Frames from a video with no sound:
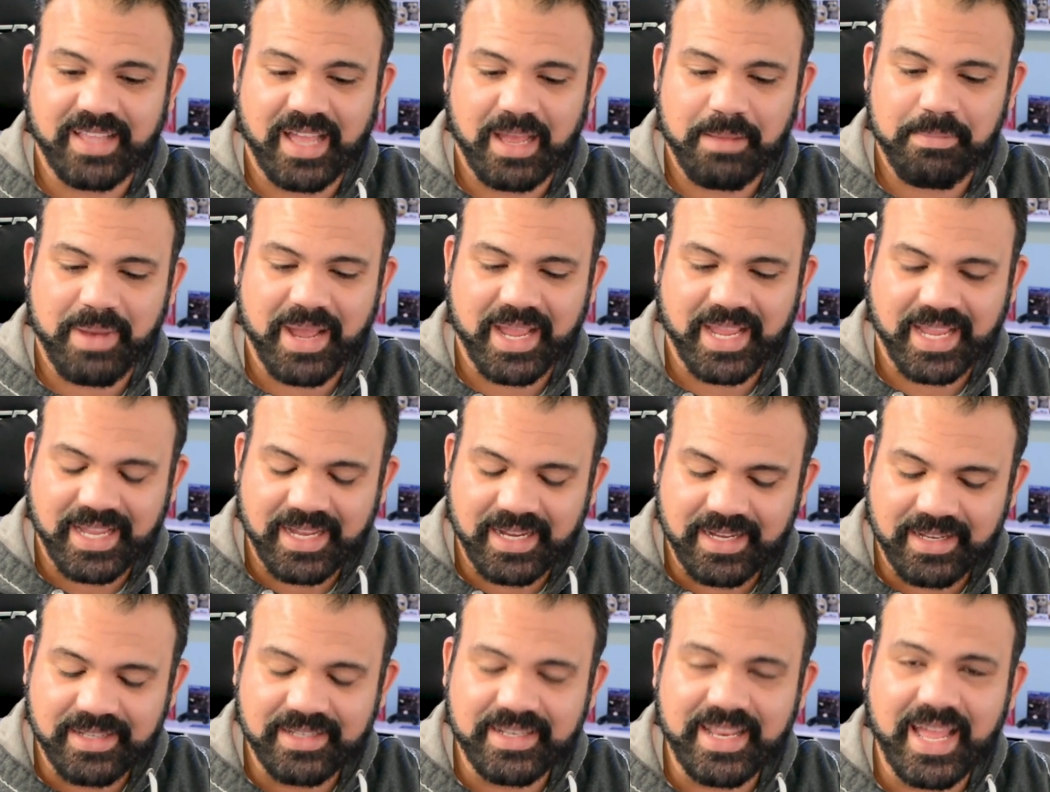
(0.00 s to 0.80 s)
that by
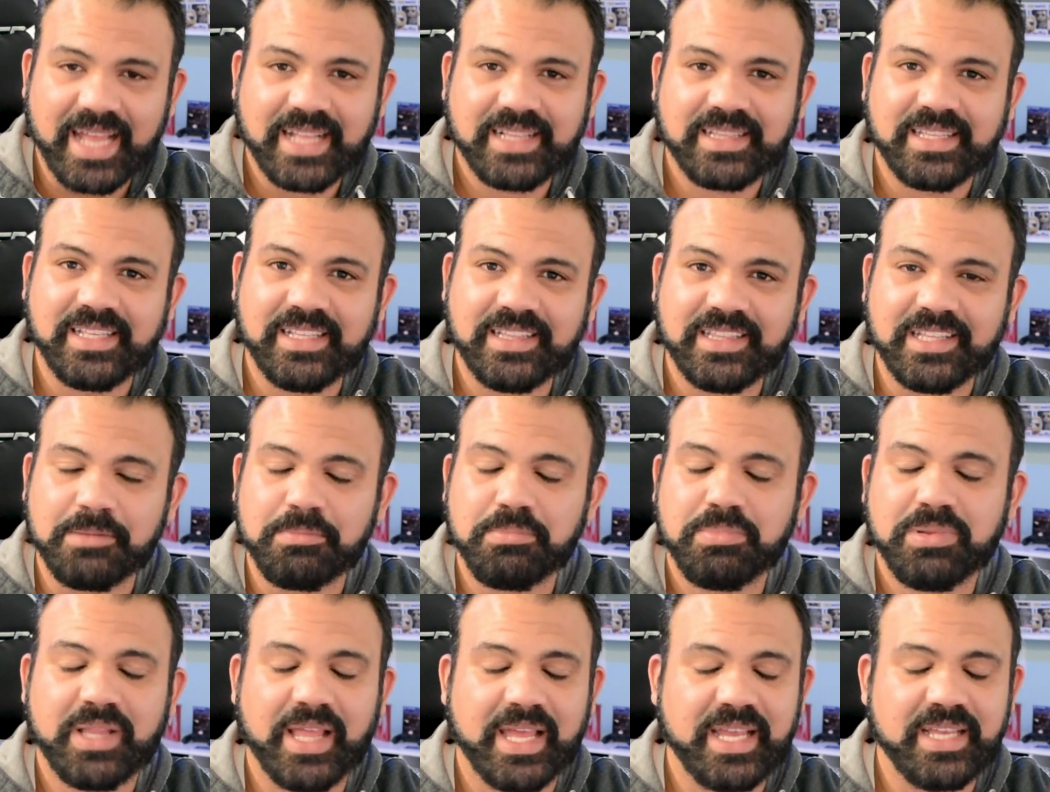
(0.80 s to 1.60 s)
connecting the
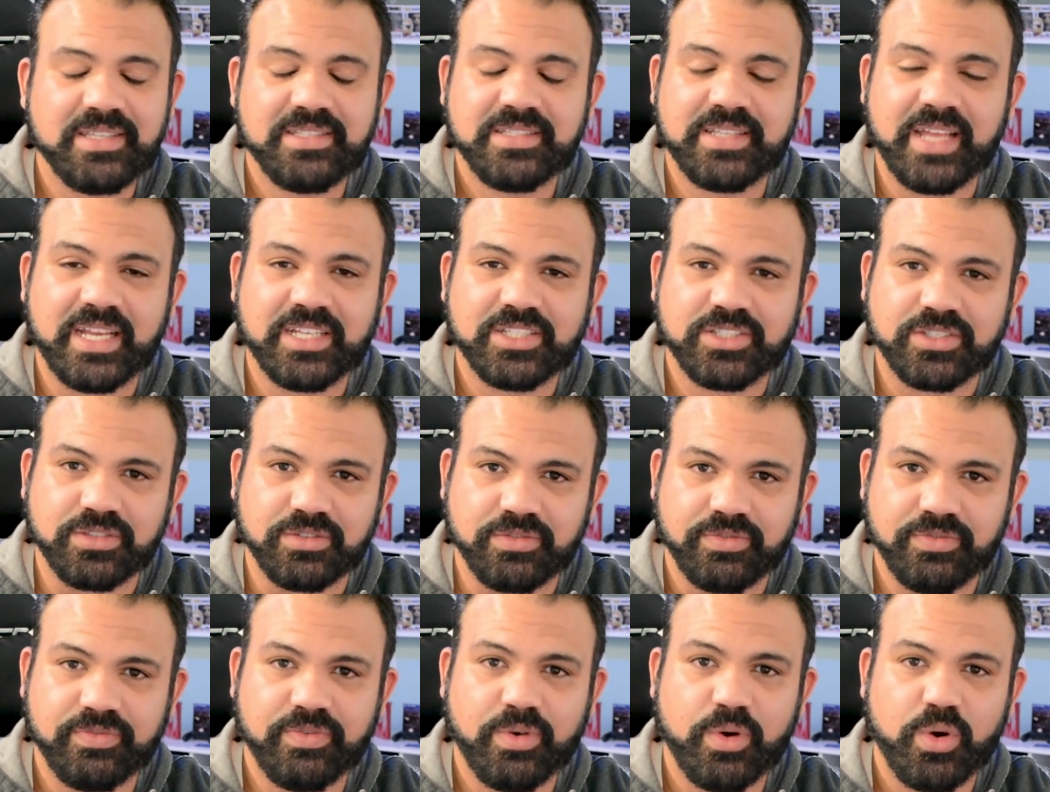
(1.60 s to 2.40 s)

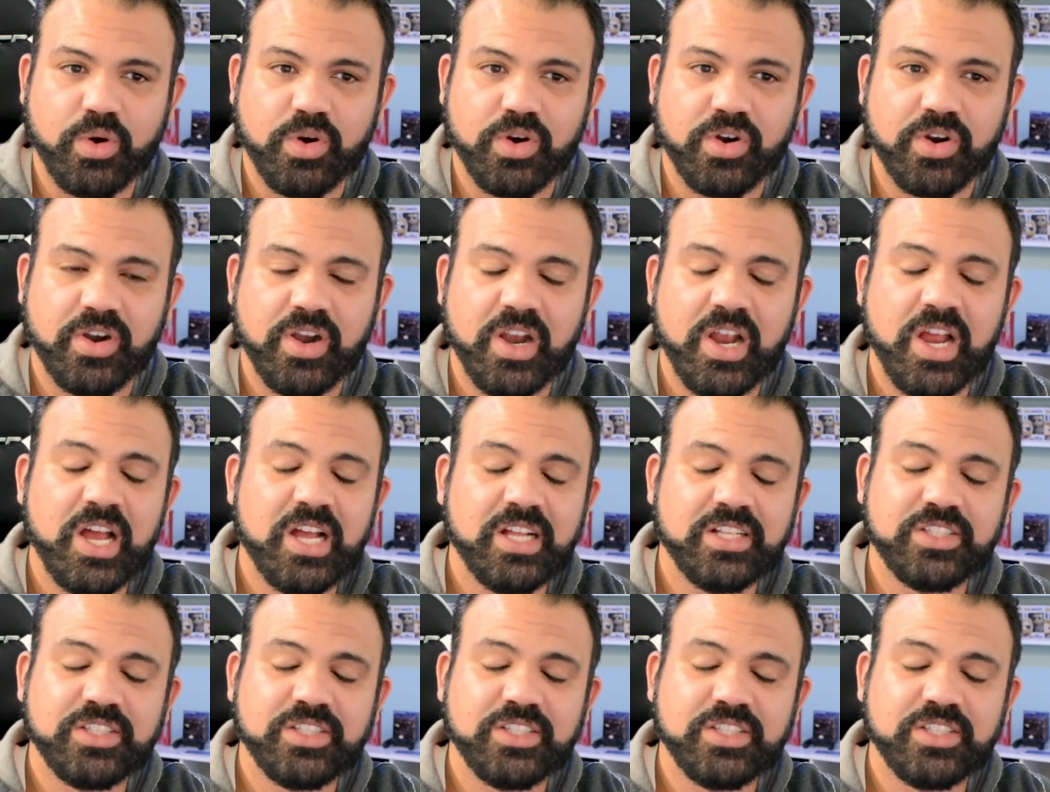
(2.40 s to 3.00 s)
PlayStation 4